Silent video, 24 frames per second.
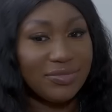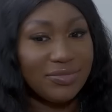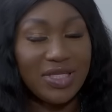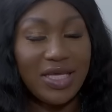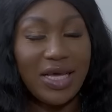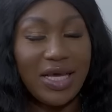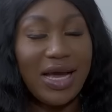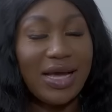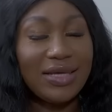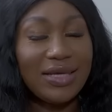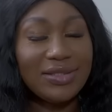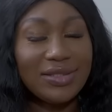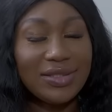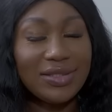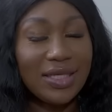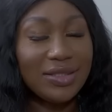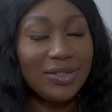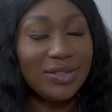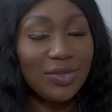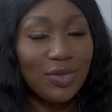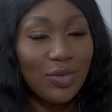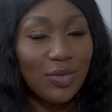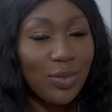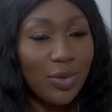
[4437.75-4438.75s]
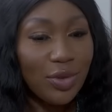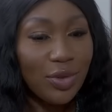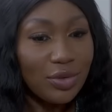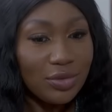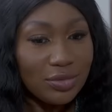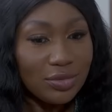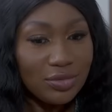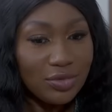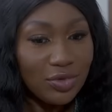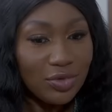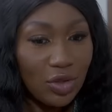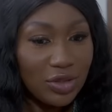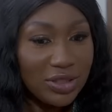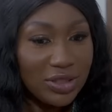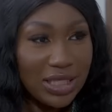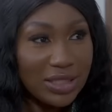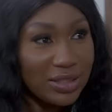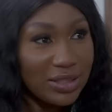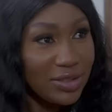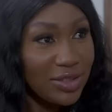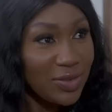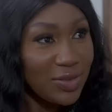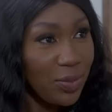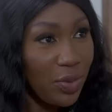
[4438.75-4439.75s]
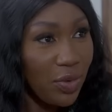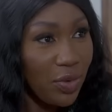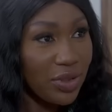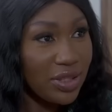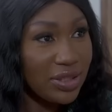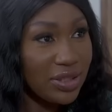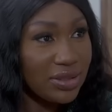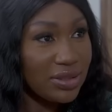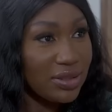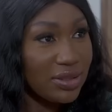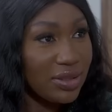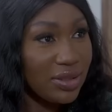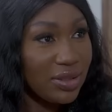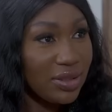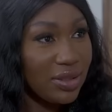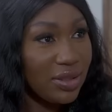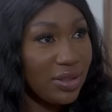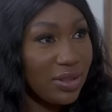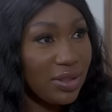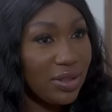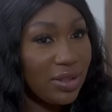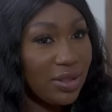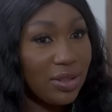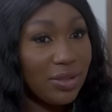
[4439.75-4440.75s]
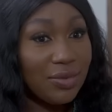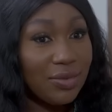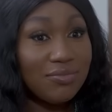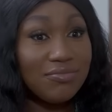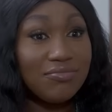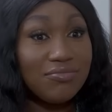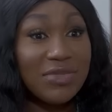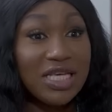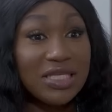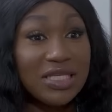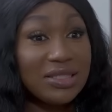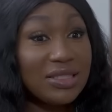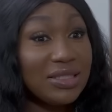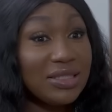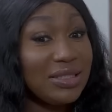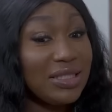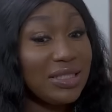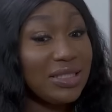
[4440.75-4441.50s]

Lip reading: Yeah, I said so, but not at this point. Mr.